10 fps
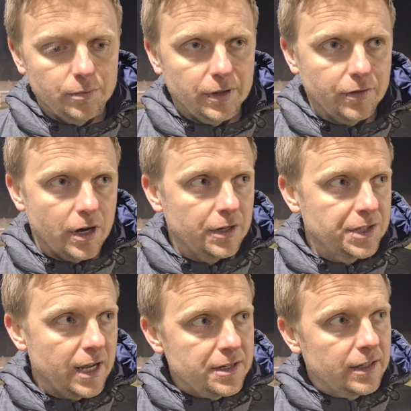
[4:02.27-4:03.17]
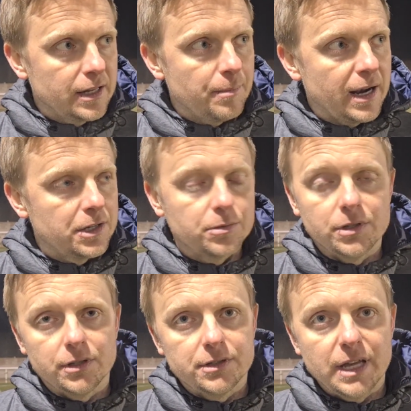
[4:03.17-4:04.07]
Uh, they've got a change in their
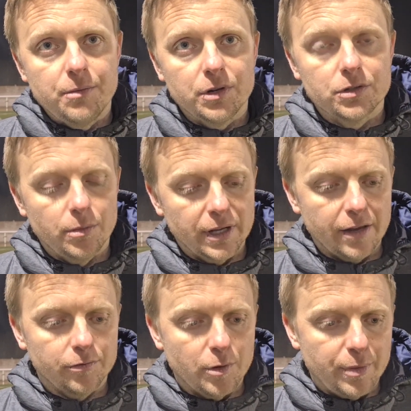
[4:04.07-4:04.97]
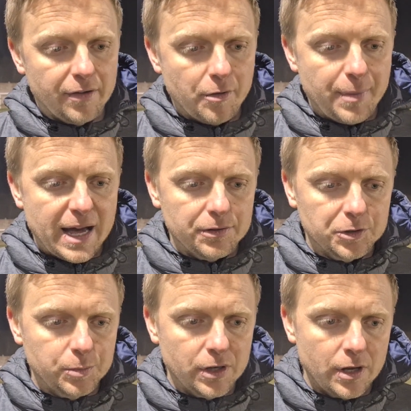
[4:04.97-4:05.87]
management team, which normally gives them a bit of a
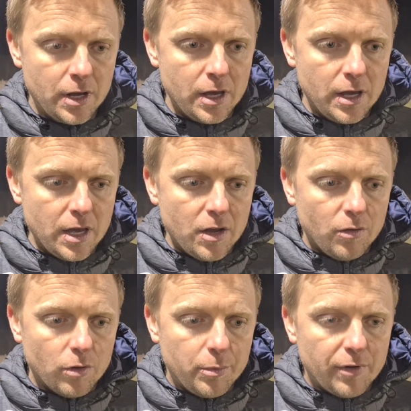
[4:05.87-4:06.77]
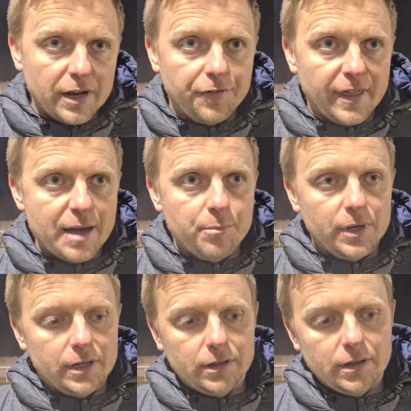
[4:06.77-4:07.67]
bounce, but we'll be ready for them
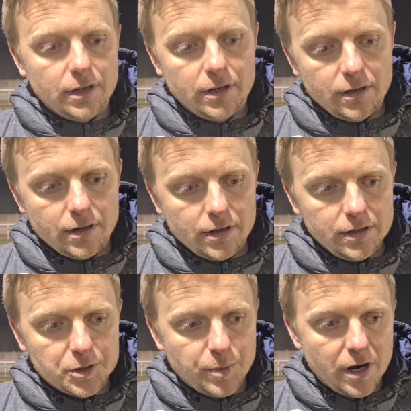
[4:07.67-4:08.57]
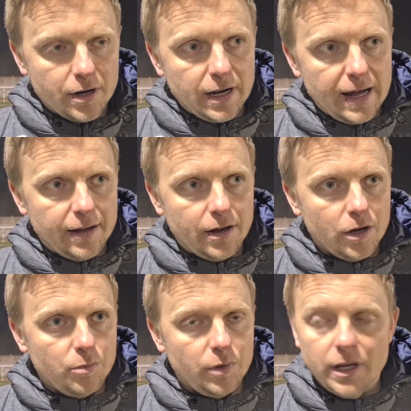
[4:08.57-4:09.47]
and, and, and you're spot on, like at
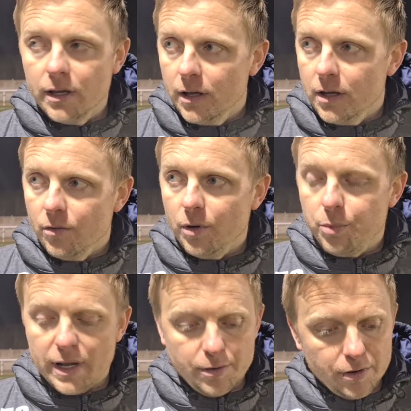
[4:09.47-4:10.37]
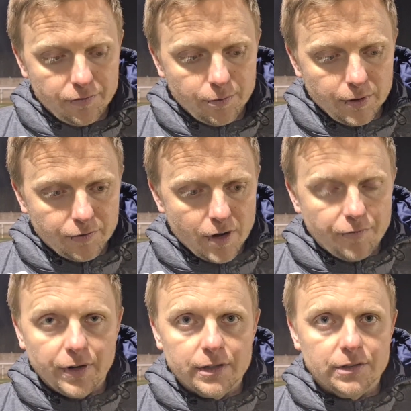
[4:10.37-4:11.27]
home we we play with with
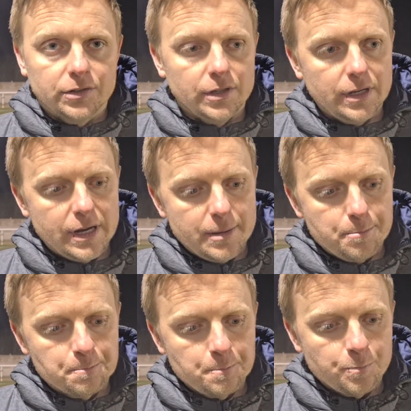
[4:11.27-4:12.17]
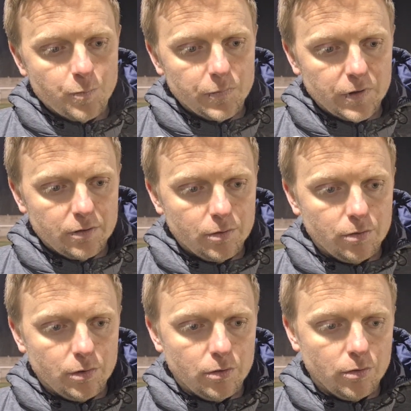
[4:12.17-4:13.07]
confidence and um,
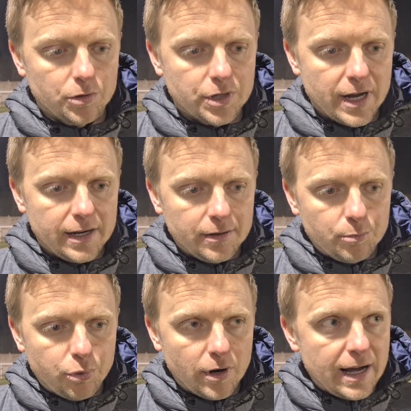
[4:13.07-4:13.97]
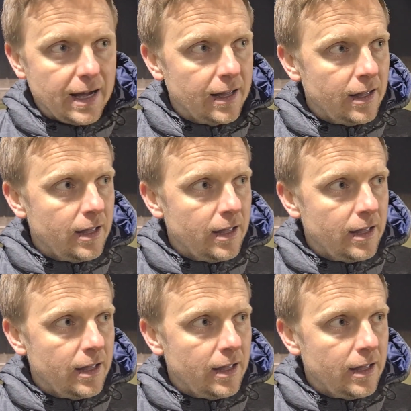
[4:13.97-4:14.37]
we'll, we'll, we'll, try and put our